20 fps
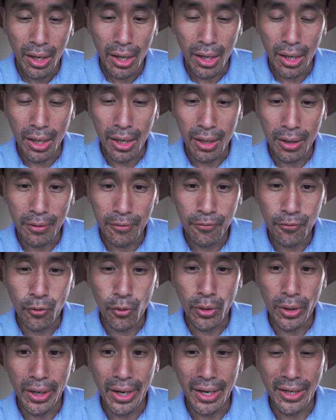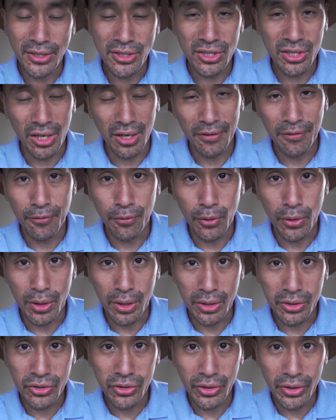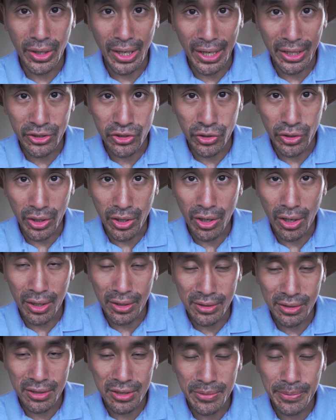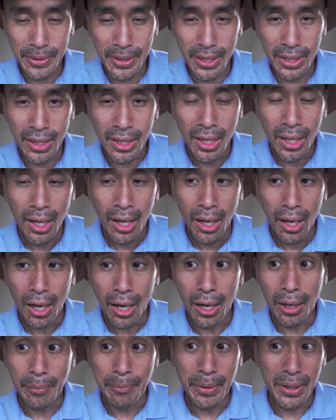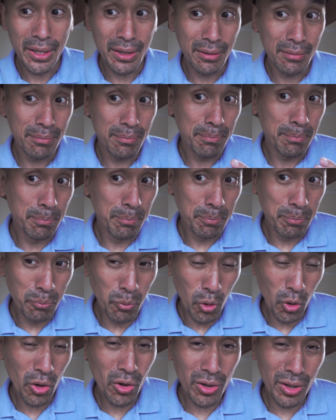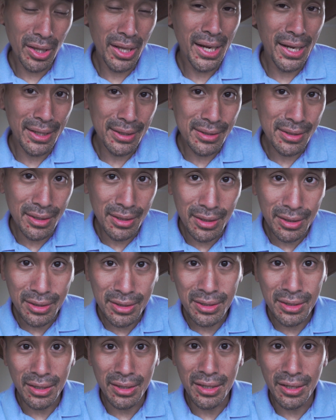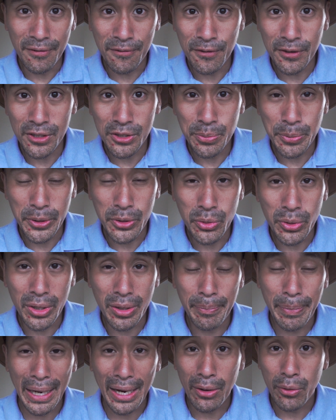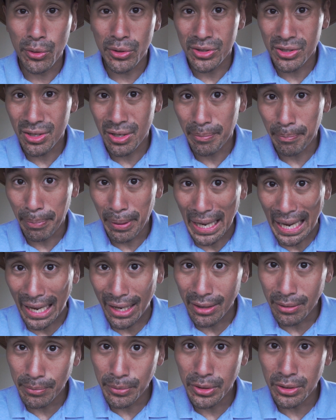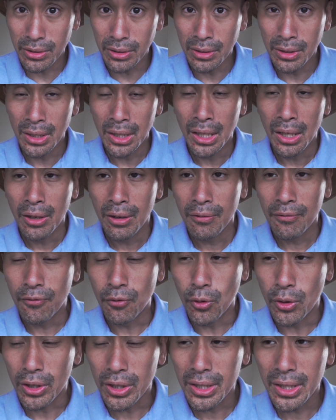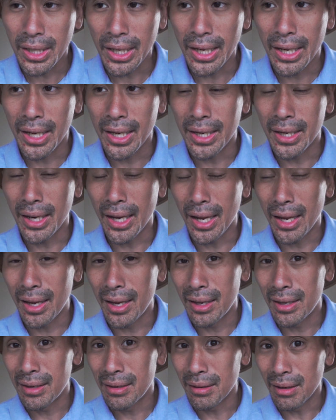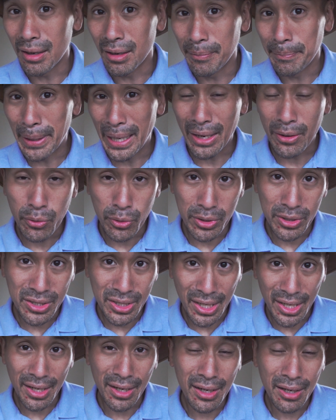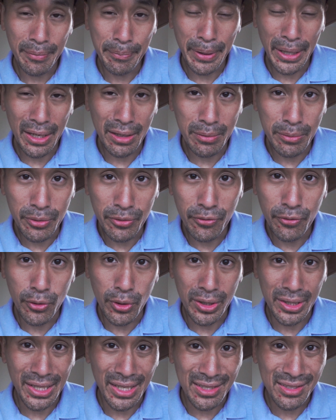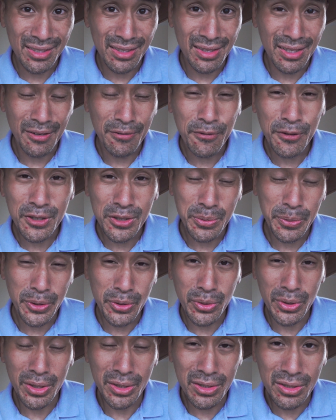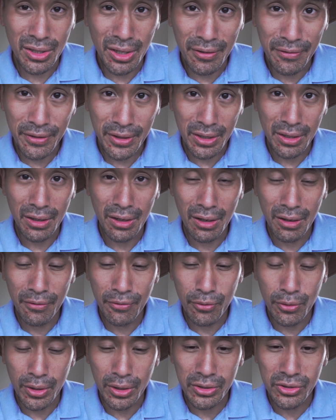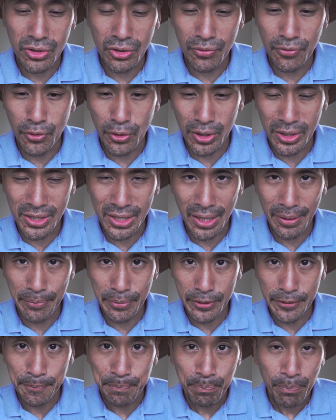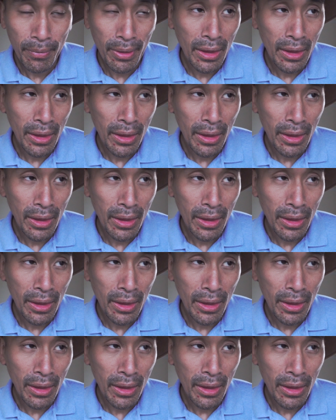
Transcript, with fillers: uh, for a soft fork to actually cause a split. Uh, but more or less, it's the difference between a backwards compatible fork and, and a backwards incompatible fork. That's the difference between a soft and a hard fork. So for example,